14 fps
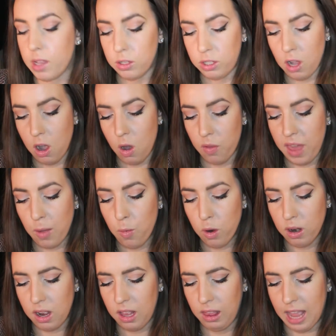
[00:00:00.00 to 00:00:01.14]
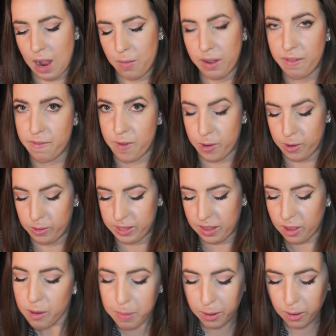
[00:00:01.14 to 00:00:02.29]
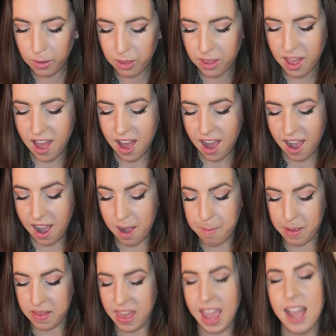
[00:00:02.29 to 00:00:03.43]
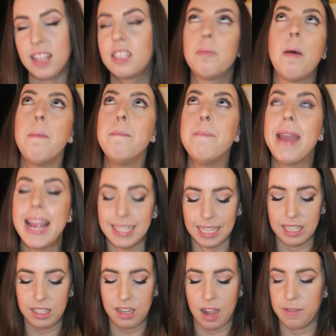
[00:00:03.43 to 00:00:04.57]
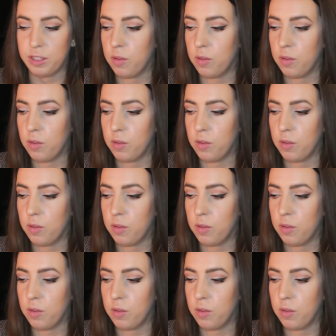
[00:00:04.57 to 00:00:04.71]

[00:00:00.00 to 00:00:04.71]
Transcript: So they weren't allowing photos at their booth, um, but they had some amazing stuff.